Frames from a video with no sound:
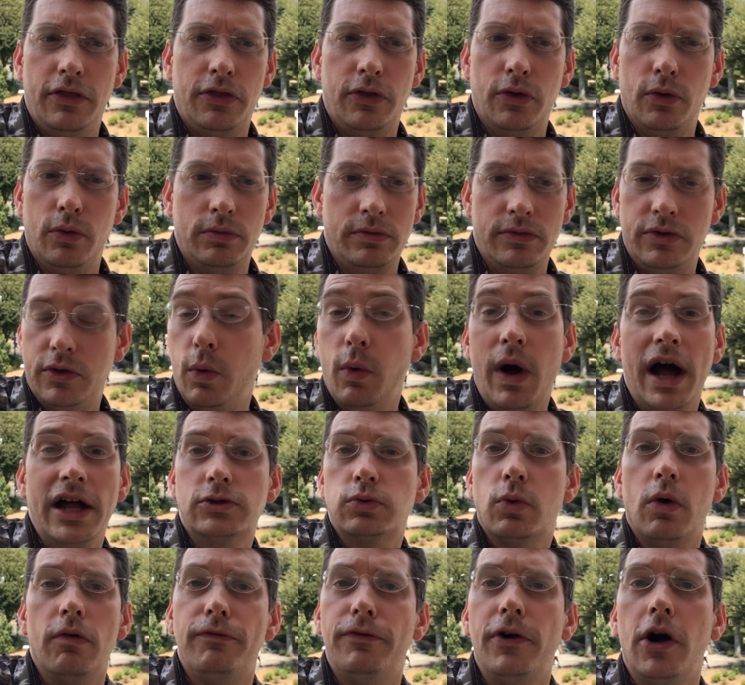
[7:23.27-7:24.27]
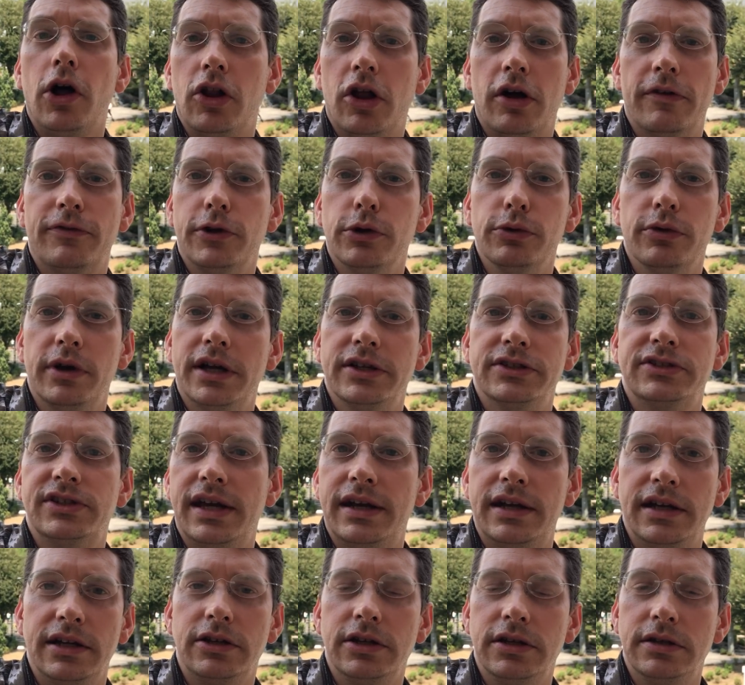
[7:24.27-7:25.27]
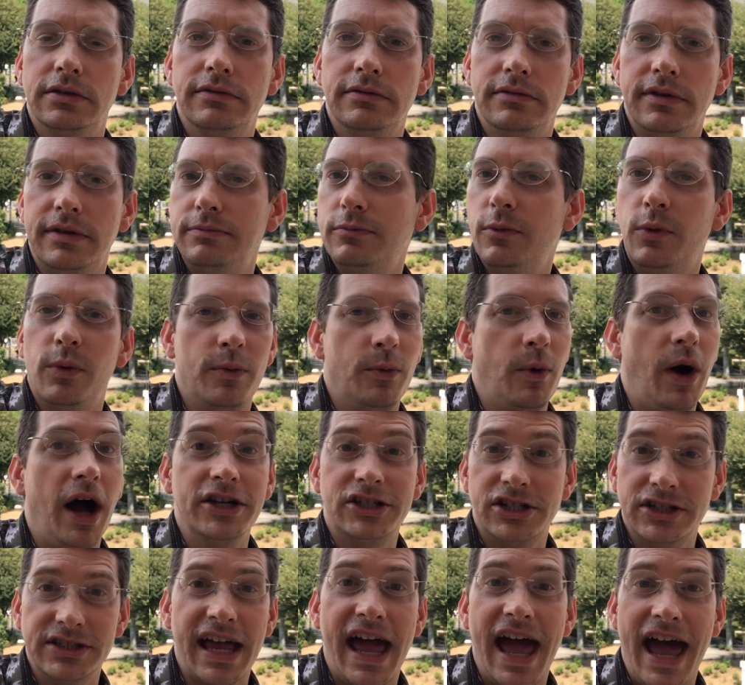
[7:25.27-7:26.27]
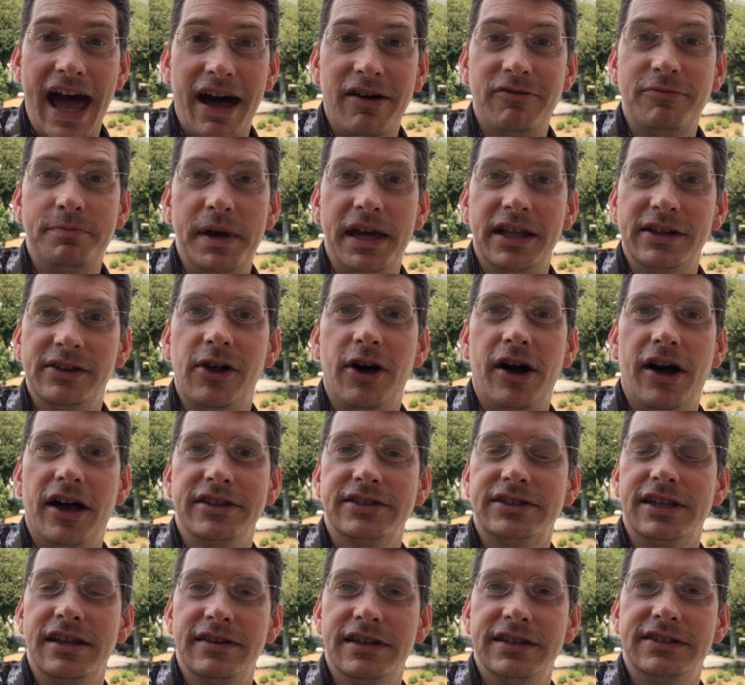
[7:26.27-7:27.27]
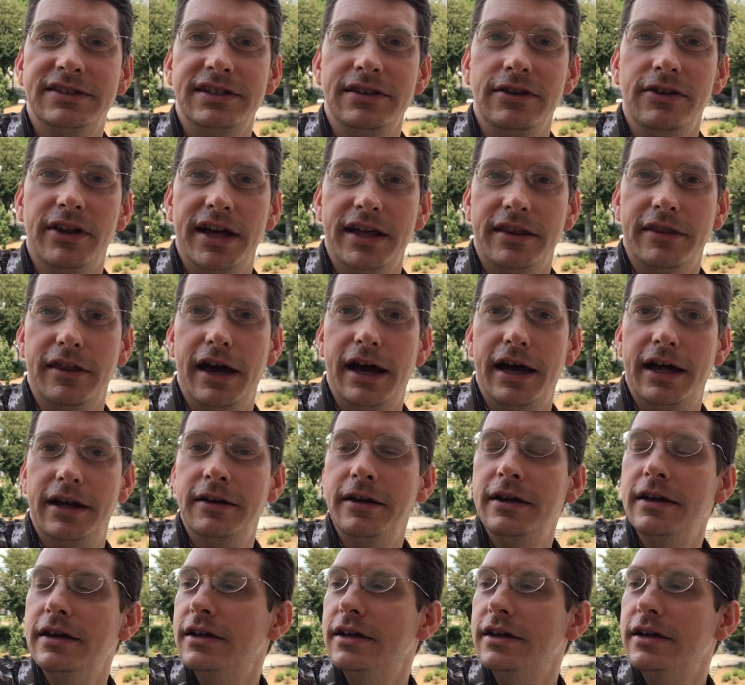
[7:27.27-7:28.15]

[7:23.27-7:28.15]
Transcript: the, the watch will fall off your wrist and it could, watches have been lost in the sea like that.